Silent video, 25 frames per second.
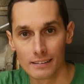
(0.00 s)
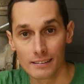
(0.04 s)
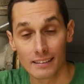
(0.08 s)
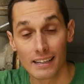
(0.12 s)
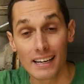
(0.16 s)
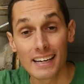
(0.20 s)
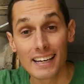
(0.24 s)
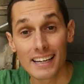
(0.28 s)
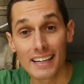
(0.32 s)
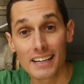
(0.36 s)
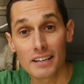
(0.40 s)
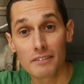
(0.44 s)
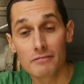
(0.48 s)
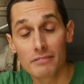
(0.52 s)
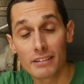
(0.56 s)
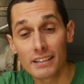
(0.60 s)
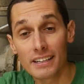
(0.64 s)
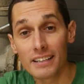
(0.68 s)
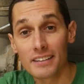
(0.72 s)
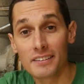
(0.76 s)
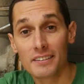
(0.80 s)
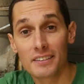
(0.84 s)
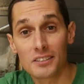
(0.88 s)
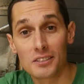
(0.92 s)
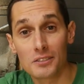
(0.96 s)
Hey, I'm
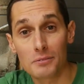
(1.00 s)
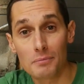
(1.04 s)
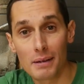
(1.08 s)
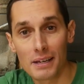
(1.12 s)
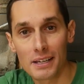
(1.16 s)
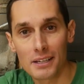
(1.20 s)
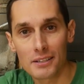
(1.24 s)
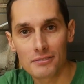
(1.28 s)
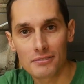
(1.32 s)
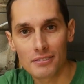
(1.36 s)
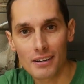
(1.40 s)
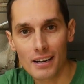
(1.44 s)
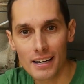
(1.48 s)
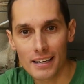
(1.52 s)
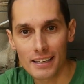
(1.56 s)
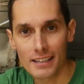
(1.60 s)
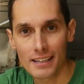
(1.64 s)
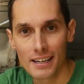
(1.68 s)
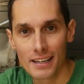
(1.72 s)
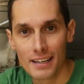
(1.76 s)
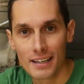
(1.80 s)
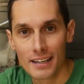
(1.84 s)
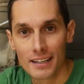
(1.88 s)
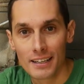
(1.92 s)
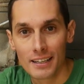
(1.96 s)
Vinny and this is Makify.
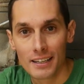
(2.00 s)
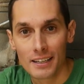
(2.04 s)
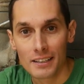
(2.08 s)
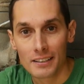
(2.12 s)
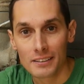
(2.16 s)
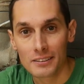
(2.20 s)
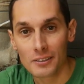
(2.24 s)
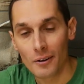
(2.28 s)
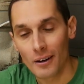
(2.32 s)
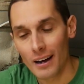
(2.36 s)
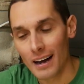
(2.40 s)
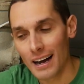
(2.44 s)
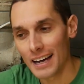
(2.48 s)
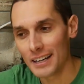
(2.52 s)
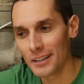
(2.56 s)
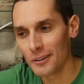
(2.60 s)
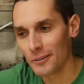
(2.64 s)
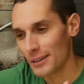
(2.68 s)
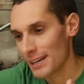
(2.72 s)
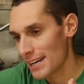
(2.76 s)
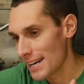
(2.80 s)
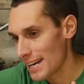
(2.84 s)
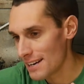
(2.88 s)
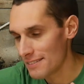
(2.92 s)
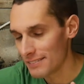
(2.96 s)
So I
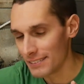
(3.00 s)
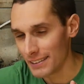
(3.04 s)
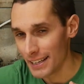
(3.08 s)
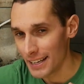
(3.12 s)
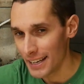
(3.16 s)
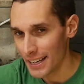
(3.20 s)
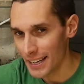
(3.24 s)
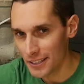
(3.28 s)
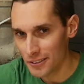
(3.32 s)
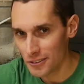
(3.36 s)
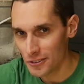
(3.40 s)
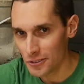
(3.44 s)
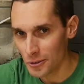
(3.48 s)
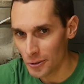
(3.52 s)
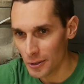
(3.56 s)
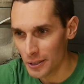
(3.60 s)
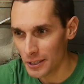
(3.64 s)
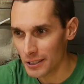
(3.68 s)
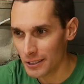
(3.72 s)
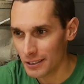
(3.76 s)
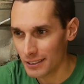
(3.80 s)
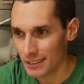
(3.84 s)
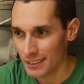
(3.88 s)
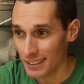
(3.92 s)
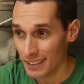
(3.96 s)
don't have an edge
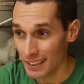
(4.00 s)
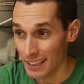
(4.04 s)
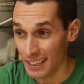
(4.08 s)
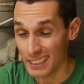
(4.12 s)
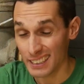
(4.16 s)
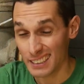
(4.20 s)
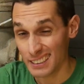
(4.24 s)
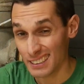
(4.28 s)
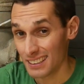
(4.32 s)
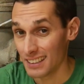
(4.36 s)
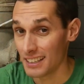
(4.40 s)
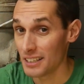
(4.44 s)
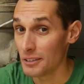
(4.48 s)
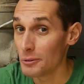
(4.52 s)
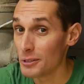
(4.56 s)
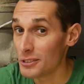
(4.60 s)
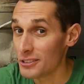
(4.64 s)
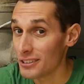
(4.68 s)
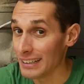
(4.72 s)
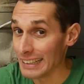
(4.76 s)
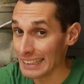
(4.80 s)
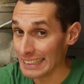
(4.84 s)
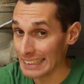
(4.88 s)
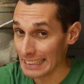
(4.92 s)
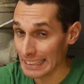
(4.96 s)
joiner. I kind of wish
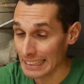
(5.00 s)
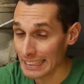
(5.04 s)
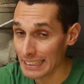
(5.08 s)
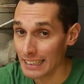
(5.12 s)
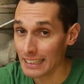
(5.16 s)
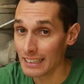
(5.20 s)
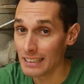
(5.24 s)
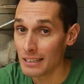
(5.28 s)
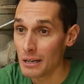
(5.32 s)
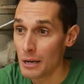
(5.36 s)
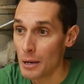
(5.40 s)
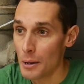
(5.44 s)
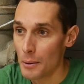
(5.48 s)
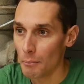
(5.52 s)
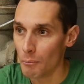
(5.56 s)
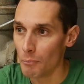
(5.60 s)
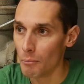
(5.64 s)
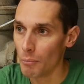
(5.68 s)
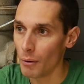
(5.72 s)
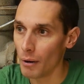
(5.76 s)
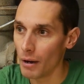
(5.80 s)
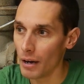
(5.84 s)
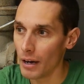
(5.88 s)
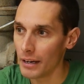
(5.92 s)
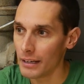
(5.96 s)
I did,
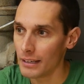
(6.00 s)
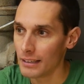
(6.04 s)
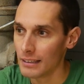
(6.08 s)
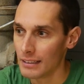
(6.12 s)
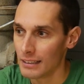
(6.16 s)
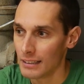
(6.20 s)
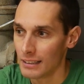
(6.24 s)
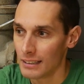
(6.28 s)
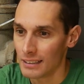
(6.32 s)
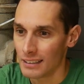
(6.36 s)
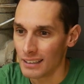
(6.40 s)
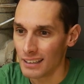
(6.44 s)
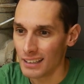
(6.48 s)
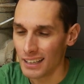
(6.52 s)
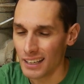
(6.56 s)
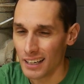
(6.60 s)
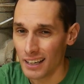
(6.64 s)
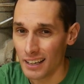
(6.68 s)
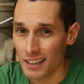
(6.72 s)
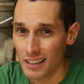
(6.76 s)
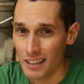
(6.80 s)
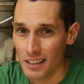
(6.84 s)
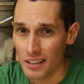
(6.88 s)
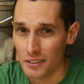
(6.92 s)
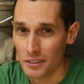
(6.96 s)
but
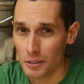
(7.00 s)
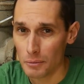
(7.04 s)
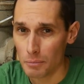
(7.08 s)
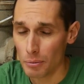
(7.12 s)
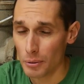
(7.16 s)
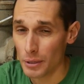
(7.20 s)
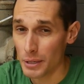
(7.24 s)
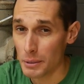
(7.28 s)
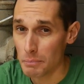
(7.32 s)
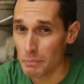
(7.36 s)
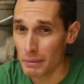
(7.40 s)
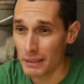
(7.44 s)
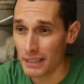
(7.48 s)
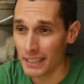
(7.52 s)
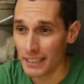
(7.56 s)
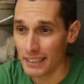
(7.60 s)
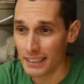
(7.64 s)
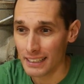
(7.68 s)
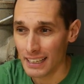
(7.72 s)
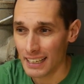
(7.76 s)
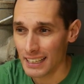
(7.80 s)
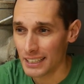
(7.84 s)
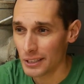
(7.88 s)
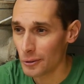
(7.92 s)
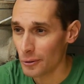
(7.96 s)
uh, they're pretty big
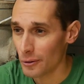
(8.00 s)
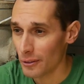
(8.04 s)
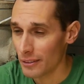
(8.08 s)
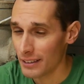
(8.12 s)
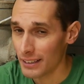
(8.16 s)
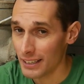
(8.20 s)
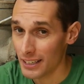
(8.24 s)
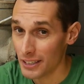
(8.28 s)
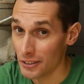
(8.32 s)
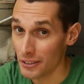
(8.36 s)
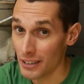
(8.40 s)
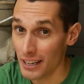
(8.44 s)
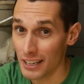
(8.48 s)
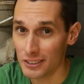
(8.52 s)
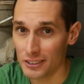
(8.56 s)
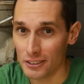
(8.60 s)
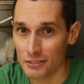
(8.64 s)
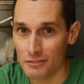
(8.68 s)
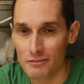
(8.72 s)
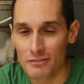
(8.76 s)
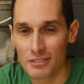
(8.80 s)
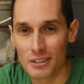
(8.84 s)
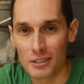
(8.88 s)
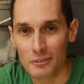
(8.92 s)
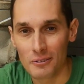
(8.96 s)
and I don't think I could actually
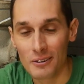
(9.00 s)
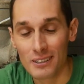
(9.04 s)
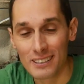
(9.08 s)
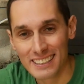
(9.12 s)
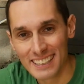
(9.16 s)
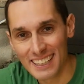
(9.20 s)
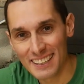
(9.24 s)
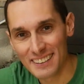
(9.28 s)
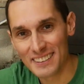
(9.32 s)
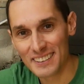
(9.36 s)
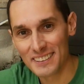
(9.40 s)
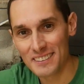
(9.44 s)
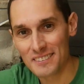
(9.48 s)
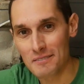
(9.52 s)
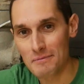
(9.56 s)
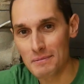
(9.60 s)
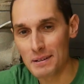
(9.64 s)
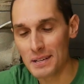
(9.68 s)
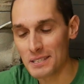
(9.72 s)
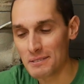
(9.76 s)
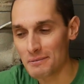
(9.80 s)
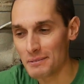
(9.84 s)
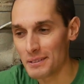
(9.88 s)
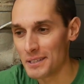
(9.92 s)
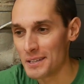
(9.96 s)
fit one down here in the
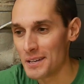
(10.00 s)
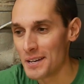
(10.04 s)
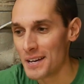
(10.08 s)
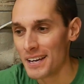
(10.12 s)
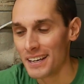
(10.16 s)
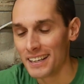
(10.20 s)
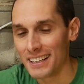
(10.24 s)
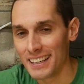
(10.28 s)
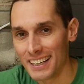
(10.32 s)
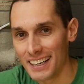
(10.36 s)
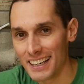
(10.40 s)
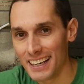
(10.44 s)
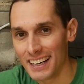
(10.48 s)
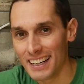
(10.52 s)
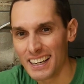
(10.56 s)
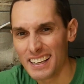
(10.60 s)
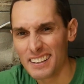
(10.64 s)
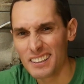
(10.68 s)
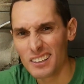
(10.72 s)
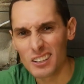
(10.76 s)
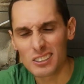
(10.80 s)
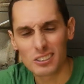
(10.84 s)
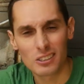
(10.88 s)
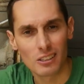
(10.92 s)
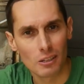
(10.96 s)
basement. Uh, and
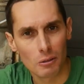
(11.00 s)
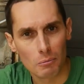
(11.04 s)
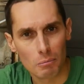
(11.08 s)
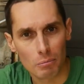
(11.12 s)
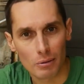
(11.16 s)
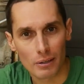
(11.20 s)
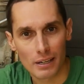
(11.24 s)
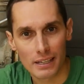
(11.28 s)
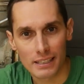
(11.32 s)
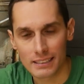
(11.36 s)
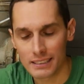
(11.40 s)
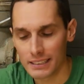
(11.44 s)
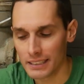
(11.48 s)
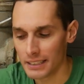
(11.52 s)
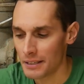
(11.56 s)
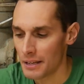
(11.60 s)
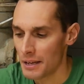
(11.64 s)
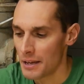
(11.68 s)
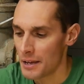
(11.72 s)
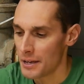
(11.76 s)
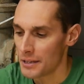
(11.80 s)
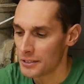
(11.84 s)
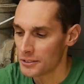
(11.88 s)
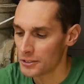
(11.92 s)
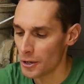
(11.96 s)
they're also a little pricey.
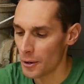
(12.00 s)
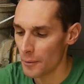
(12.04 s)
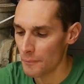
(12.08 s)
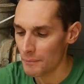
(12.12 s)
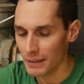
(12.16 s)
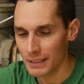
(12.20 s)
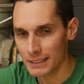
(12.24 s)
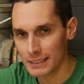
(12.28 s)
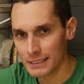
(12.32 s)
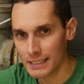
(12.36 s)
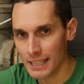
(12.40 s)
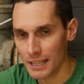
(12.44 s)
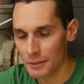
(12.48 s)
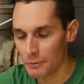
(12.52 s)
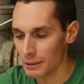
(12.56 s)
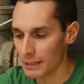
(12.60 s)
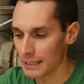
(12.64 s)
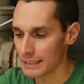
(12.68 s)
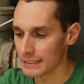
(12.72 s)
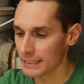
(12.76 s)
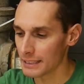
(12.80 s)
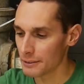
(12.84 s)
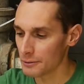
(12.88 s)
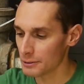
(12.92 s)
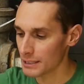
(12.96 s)
So instead what I
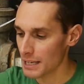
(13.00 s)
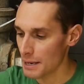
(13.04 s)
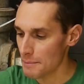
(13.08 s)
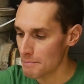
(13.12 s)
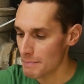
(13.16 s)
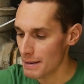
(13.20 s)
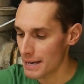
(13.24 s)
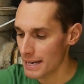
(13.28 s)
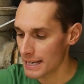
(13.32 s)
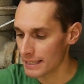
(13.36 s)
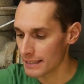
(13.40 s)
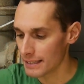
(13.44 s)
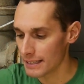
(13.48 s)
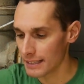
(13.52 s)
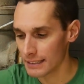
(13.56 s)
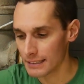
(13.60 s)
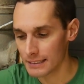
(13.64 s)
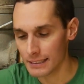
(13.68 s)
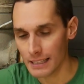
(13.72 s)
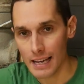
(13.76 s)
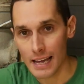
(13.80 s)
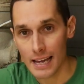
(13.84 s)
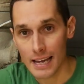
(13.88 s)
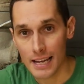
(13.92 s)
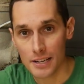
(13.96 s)
did was I made
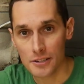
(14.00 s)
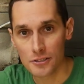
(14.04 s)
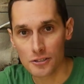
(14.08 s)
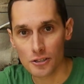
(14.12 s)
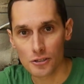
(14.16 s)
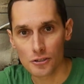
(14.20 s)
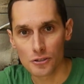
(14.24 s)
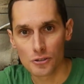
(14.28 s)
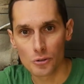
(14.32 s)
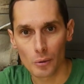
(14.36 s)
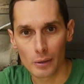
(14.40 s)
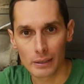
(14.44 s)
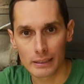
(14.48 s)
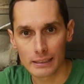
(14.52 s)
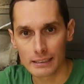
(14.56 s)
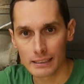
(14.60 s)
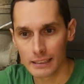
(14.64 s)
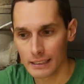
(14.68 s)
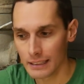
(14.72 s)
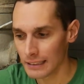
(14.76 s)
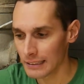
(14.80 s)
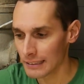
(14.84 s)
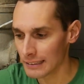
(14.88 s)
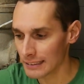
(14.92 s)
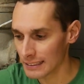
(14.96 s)
this edge
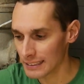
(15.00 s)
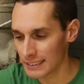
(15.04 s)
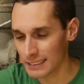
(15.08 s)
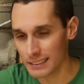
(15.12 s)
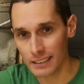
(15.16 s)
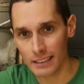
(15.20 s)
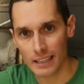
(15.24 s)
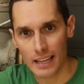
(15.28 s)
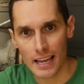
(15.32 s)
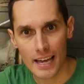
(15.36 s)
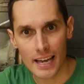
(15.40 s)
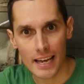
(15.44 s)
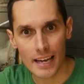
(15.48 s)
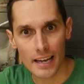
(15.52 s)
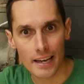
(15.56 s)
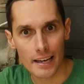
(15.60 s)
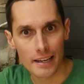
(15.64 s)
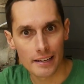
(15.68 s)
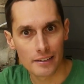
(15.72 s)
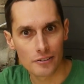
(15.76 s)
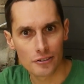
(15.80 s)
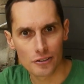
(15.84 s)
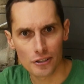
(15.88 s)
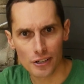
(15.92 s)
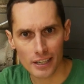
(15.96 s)
jointing
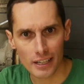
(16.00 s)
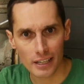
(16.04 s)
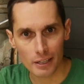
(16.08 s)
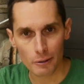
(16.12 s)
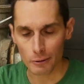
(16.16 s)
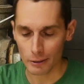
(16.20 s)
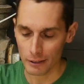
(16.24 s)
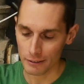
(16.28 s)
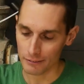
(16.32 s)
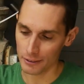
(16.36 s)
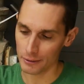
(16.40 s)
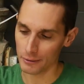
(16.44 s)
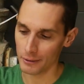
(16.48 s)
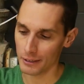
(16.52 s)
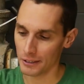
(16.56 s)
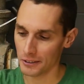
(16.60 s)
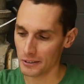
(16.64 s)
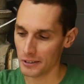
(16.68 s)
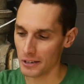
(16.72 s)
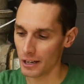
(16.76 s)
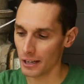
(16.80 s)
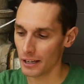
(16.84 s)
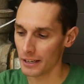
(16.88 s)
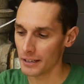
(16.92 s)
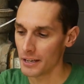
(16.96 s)
sled, jig, whatever you want to
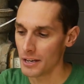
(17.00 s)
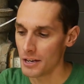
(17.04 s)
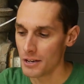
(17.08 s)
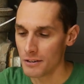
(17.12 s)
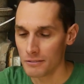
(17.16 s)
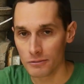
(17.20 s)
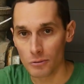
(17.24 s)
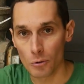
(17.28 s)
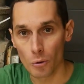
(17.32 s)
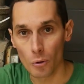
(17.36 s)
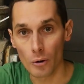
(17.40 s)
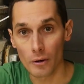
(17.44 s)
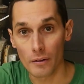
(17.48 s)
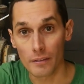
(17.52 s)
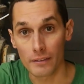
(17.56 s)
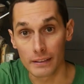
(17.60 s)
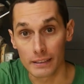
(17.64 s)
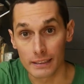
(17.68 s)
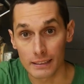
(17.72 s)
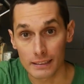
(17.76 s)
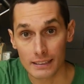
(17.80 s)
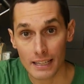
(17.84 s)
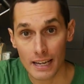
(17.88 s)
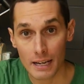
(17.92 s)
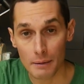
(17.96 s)
call it, for
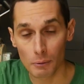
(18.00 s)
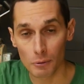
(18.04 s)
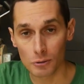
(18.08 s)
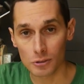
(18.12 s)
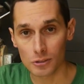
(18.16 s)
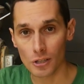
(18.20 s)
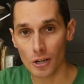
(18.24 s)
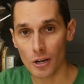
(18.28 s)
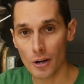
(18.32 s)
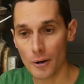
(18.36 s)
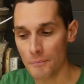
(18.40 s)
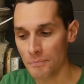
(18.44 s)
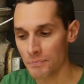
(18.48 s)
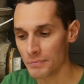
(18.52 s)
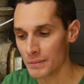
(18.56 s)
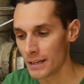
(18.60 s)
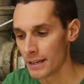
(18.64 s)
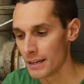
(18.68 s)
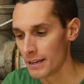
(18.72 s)
the table saw.